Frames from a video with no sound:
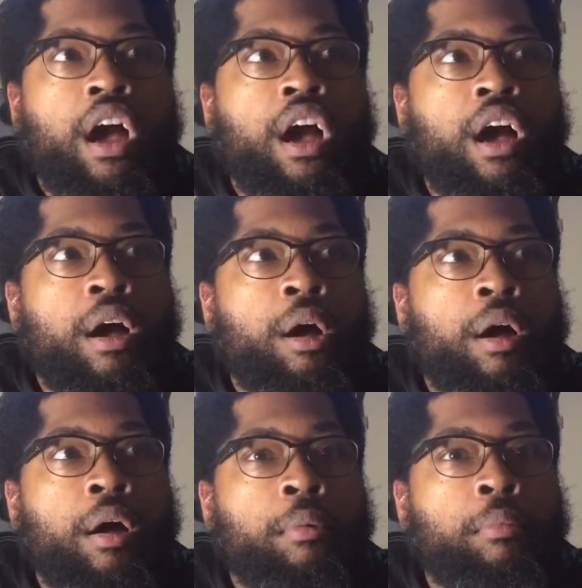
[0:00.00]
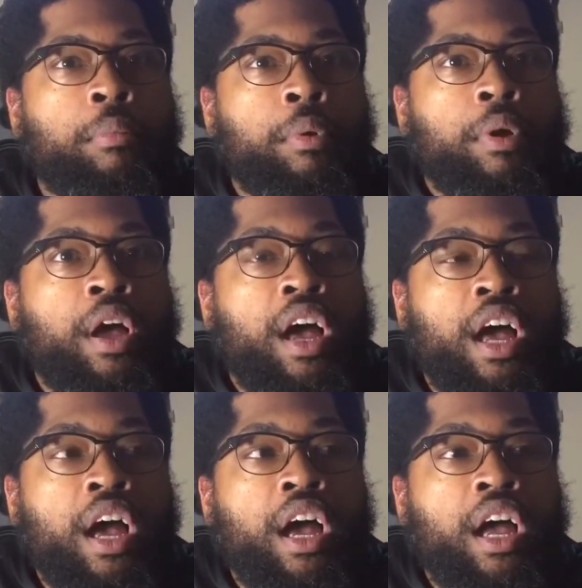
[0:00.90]
Unbeknownst, he
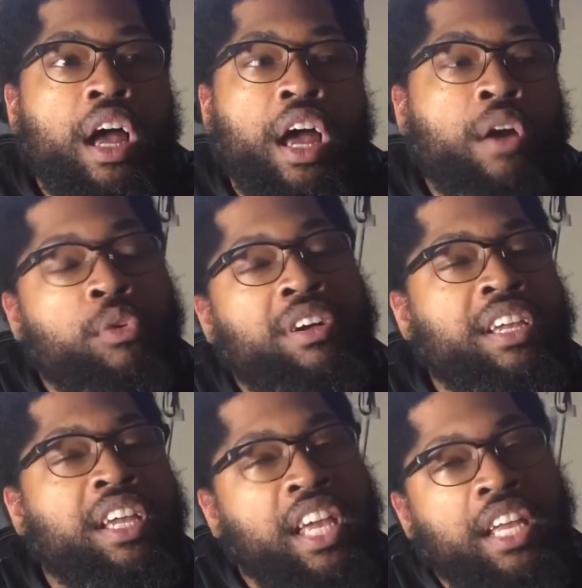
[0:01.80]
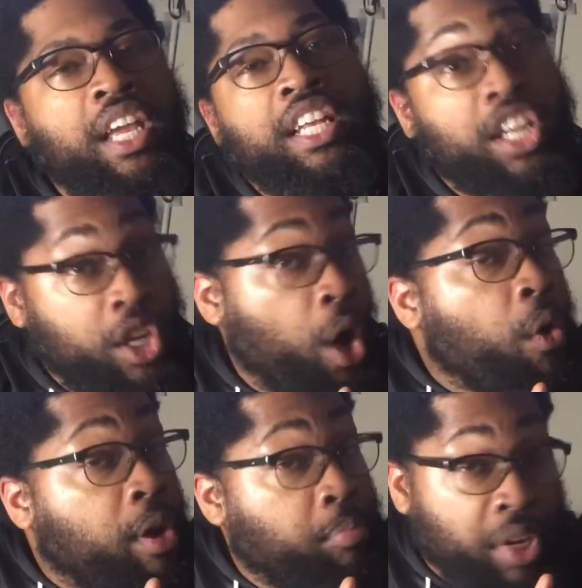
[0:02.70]
didn't know. Well, he didn't
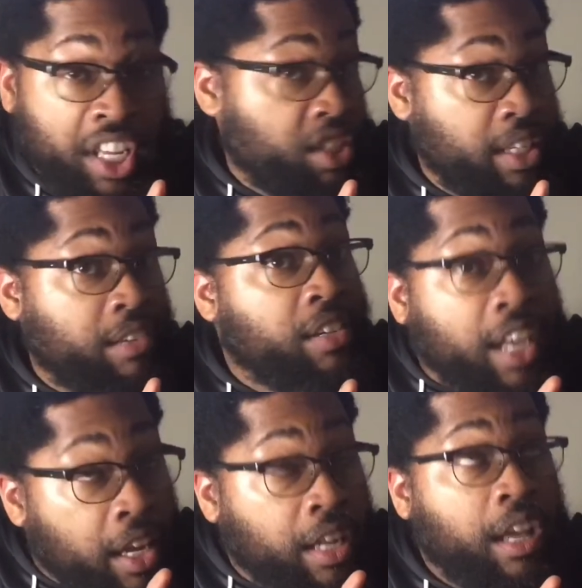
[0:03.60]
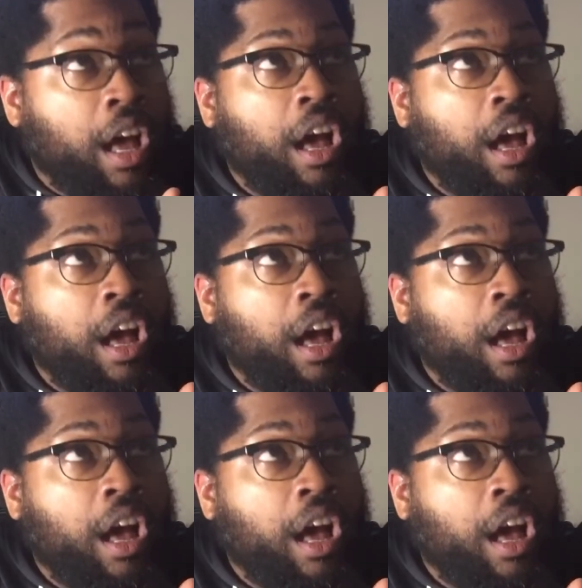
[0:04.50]
know it, but he still did it.